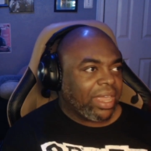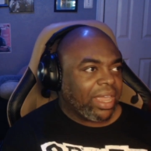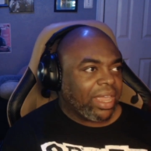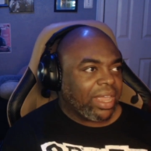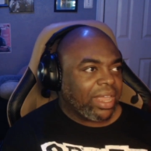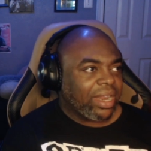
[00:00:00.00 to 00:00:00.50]

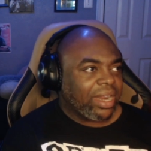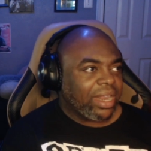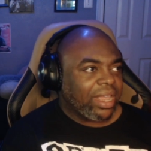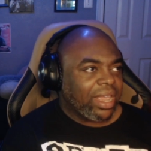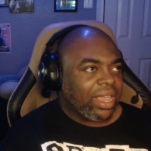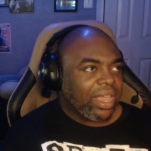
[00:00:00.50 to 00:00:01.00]
and
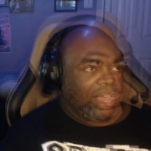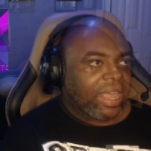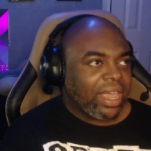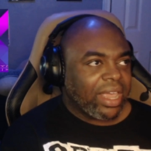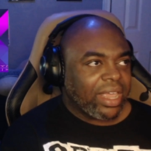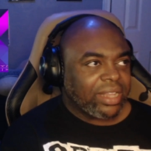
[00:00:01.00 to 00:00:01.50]

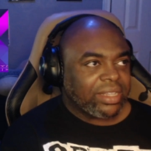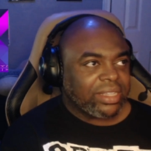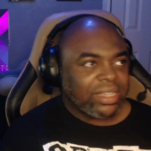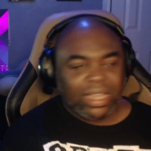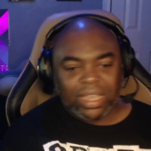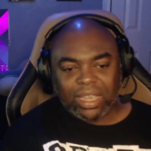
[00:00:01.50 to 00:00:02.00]

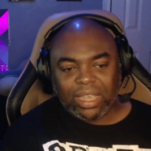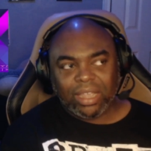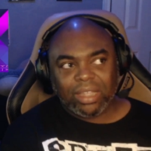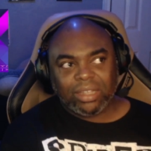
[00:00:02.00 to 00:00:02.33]
Tech.